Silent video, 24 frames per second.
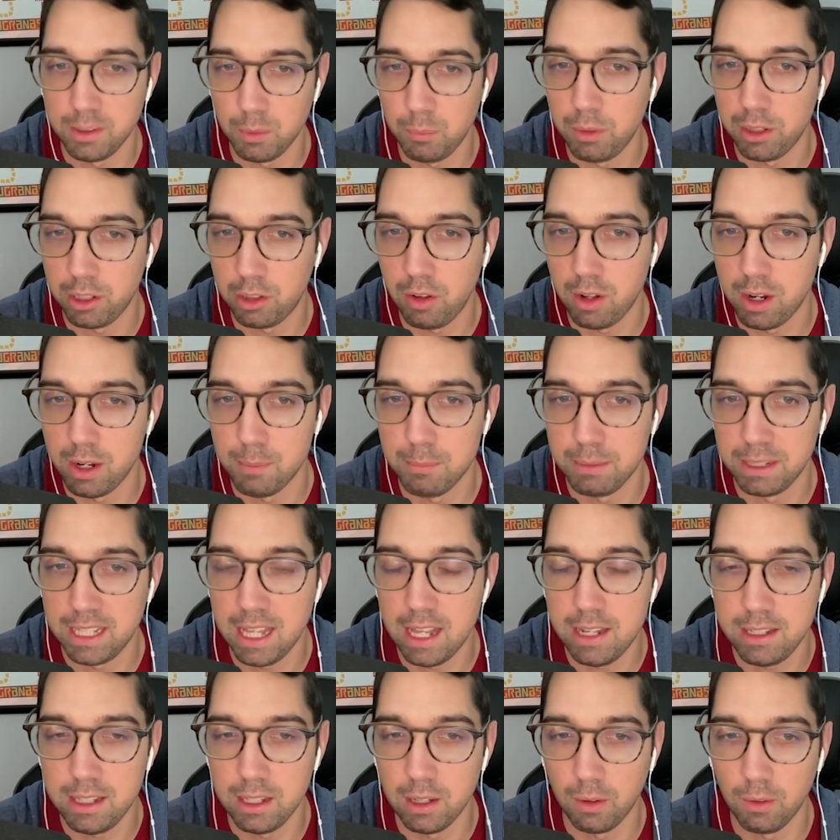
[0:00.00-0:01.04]
I want to credit him
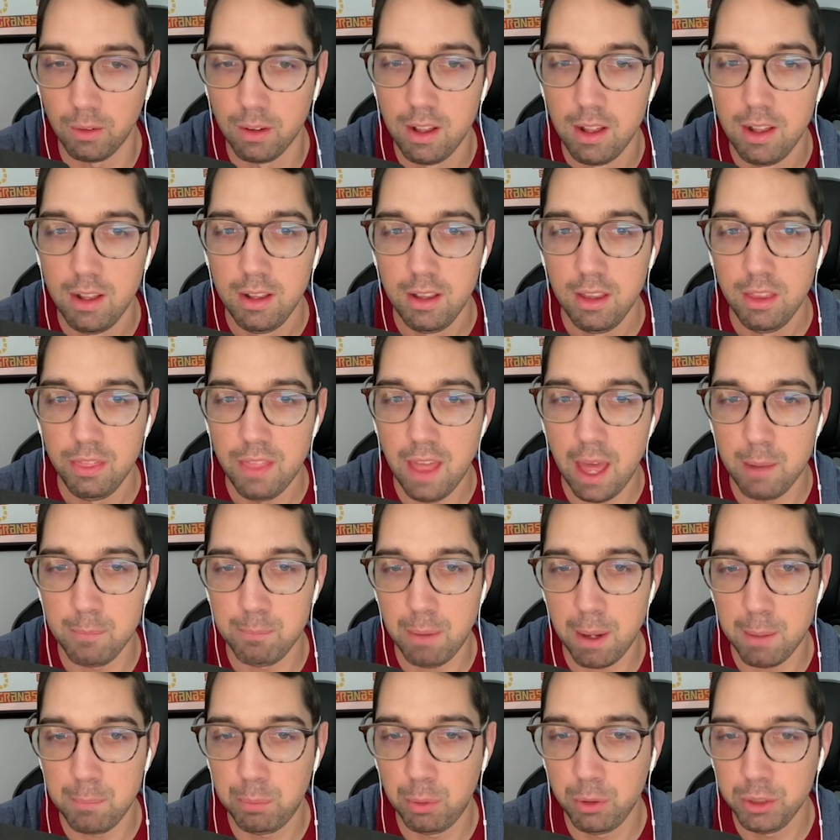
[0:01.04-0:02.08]
again here that
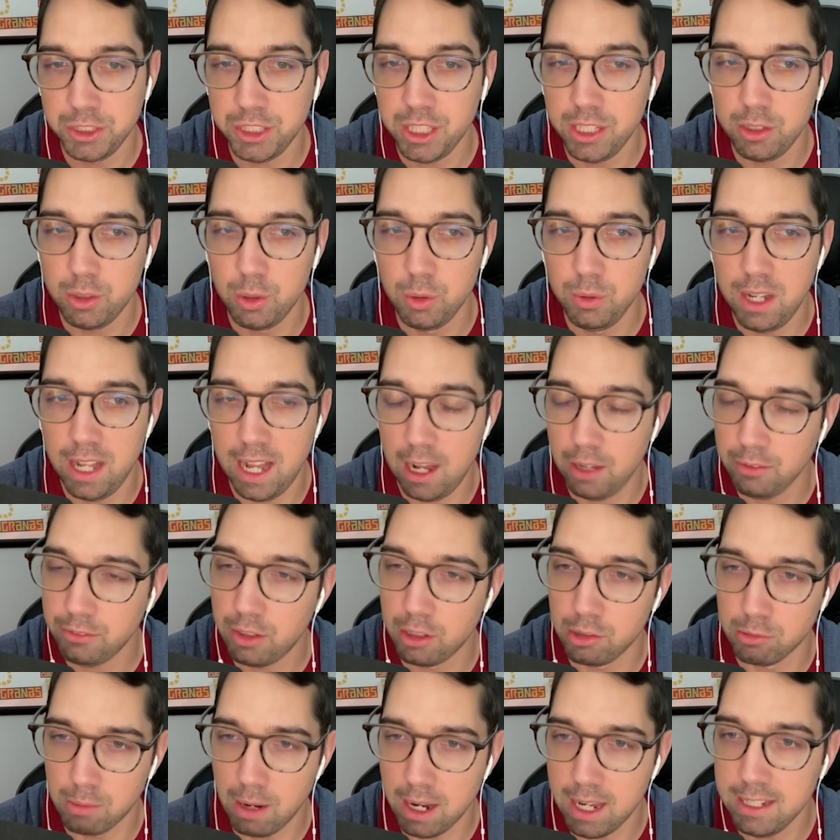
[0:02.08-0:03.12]
by pushing Koundé out to
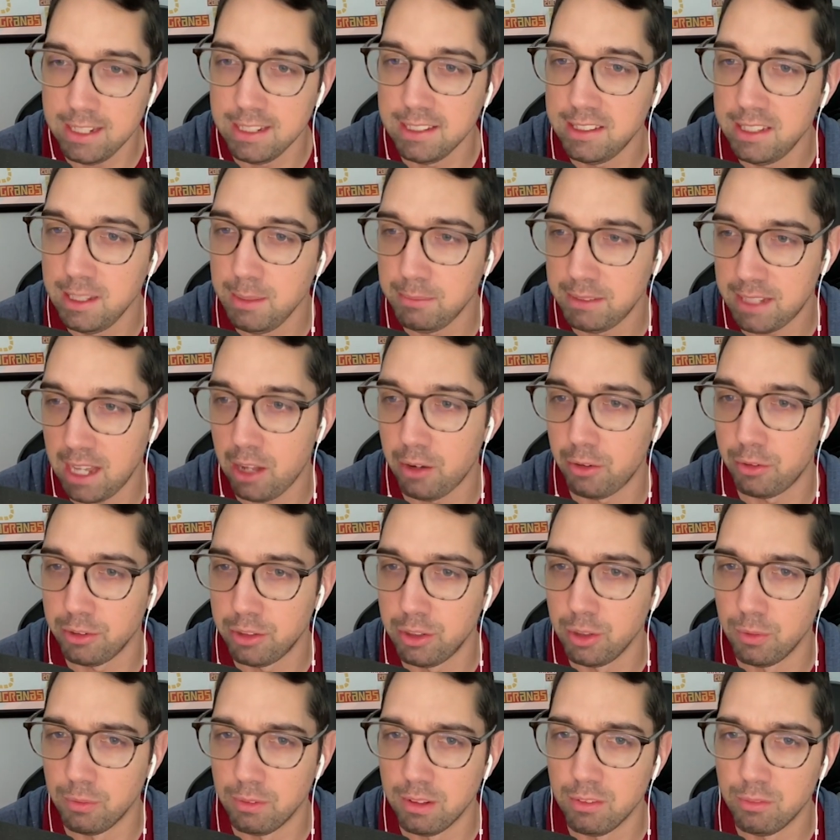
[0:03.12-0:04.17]
the right, it seems
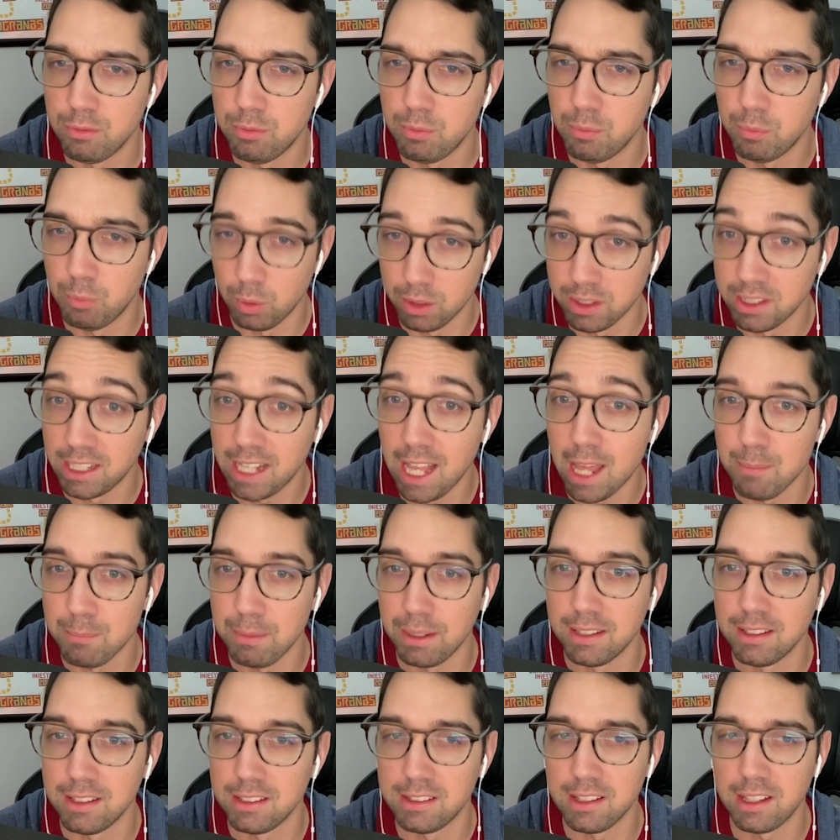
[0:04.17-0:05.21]
counterintuitive once again
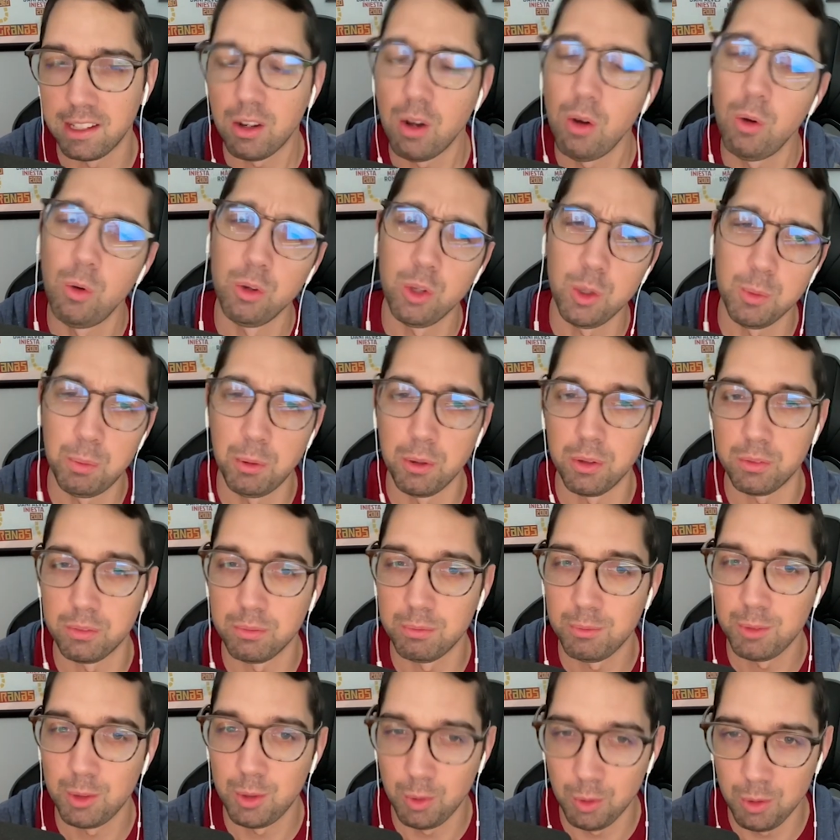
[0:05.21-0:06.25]
because it's like, oh, you put
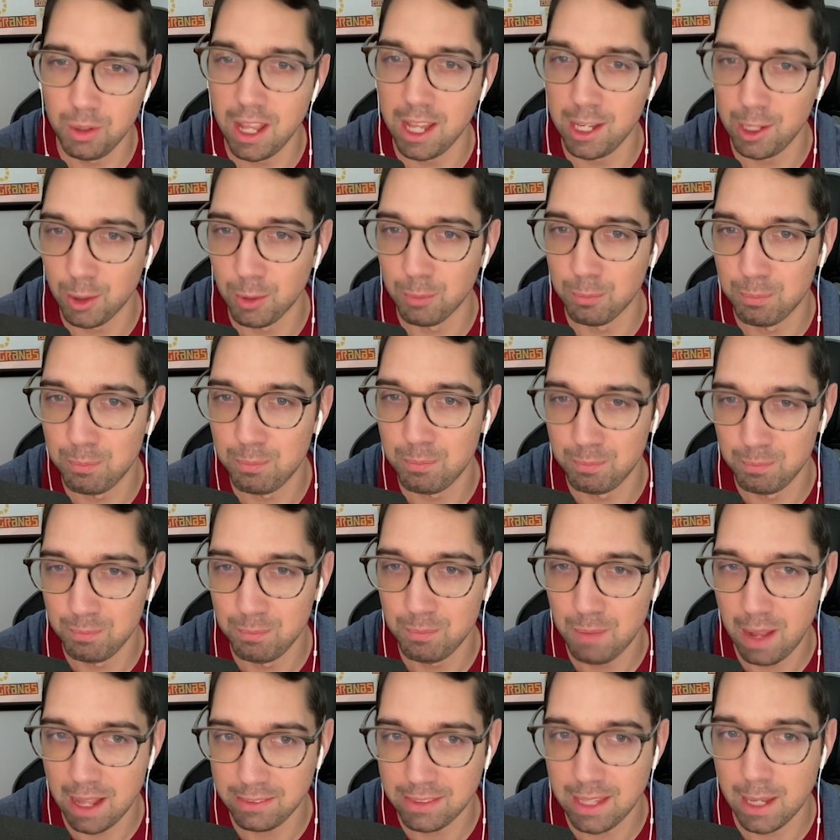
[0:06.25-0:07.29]
Koundé, you're
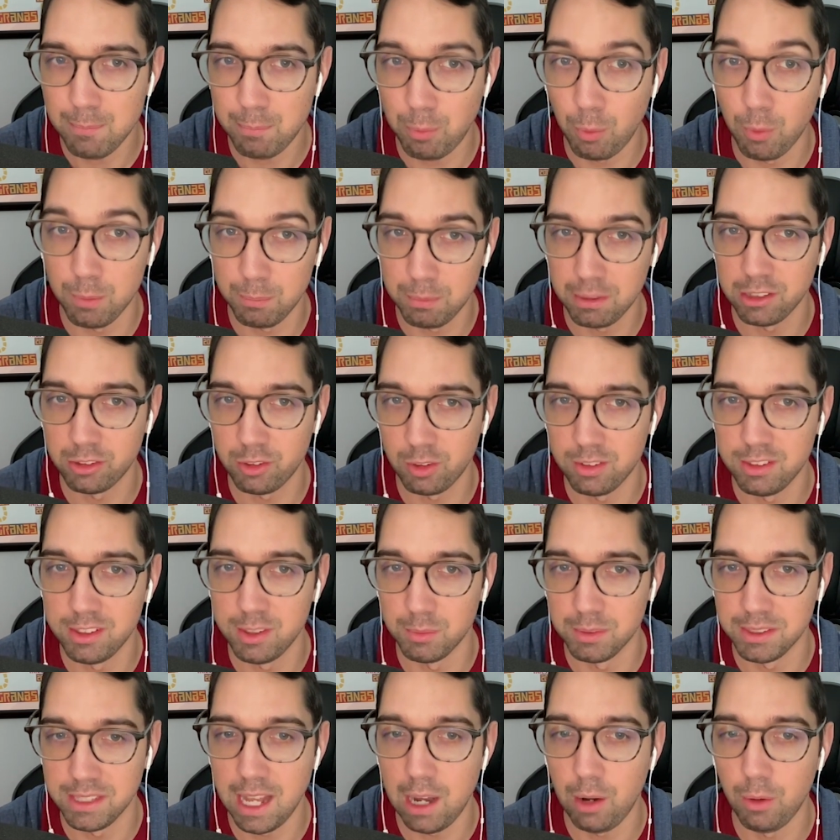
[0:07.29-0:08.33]
at that point because Christensen
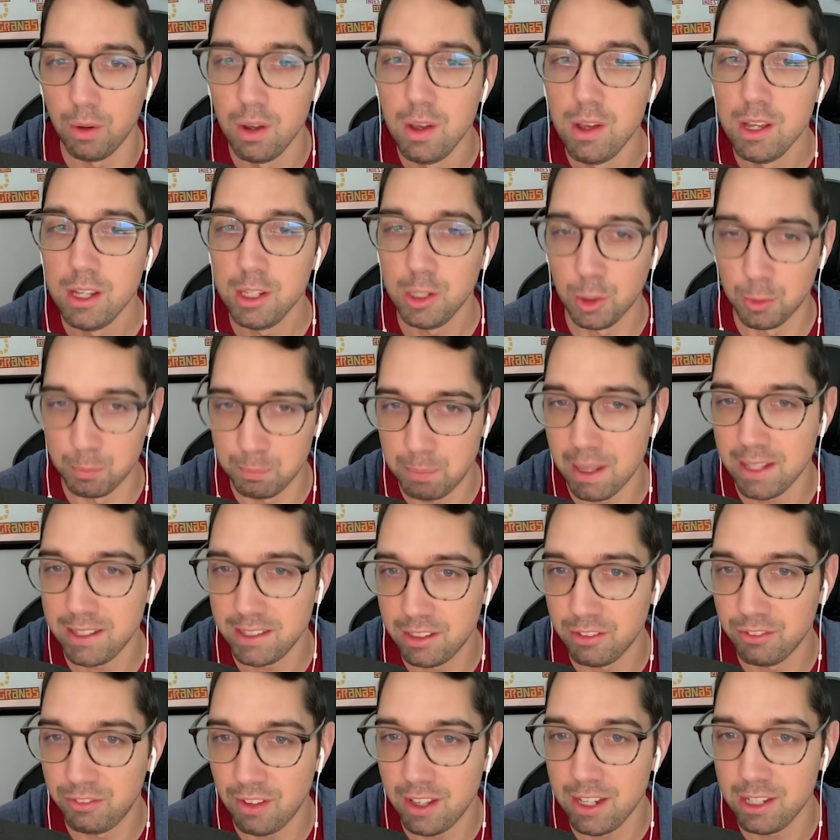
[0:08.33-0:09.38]
was out, your best
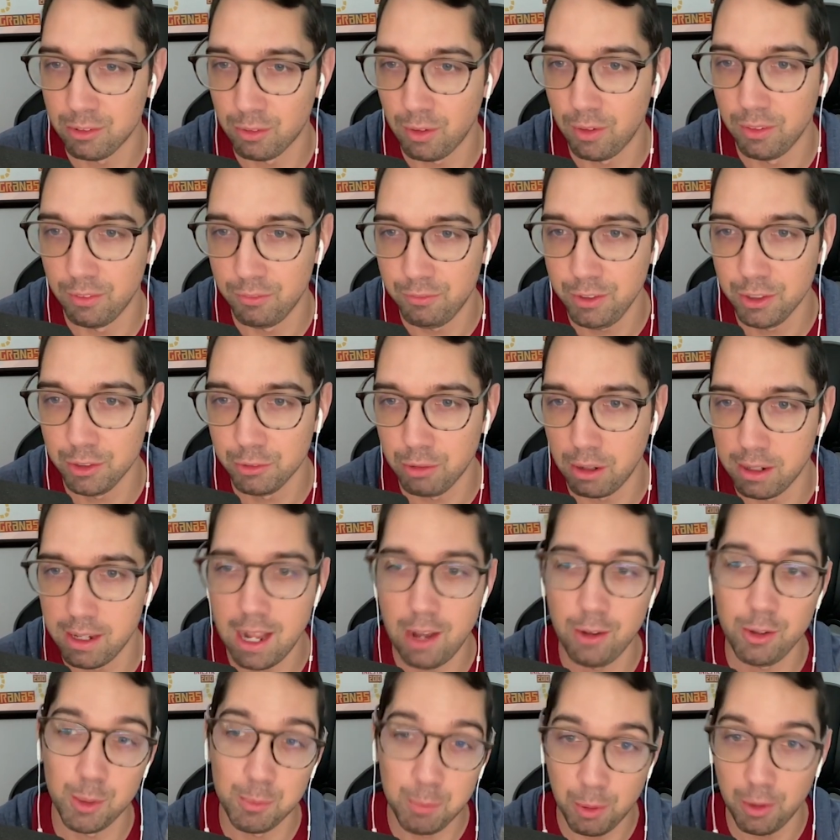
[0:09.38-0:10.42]
defender on the field right
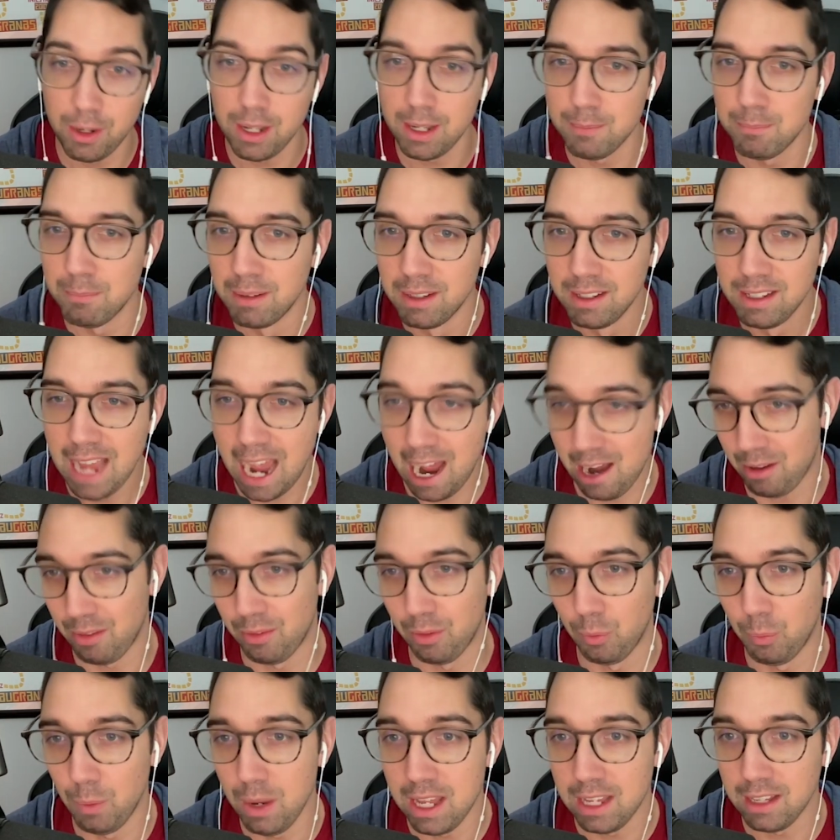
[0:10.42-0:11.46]
now, you put him out on
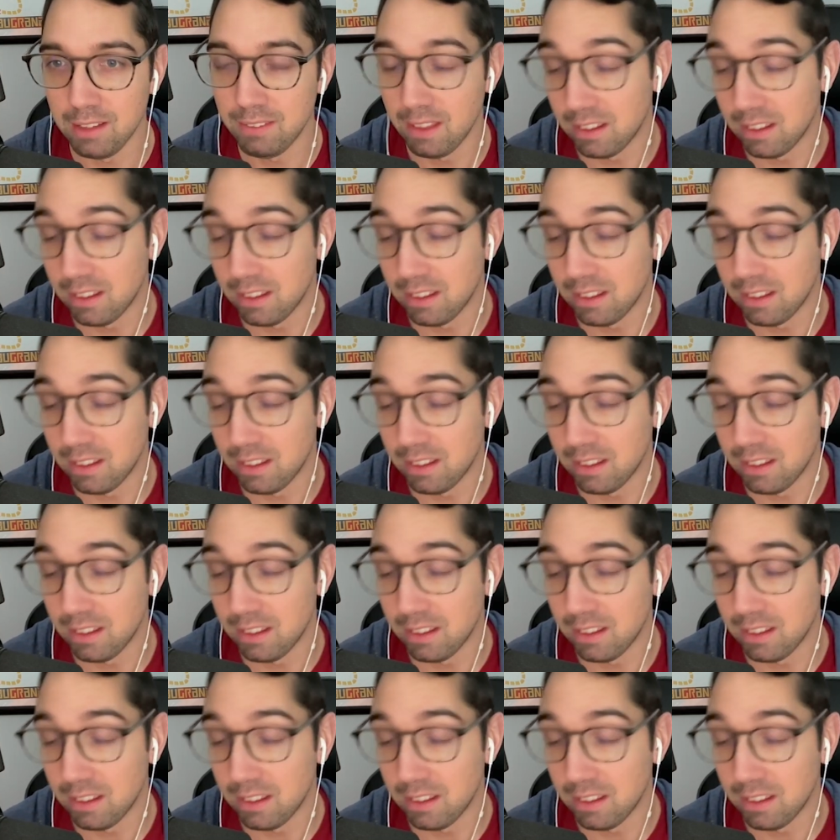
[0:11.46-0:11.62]
the wing.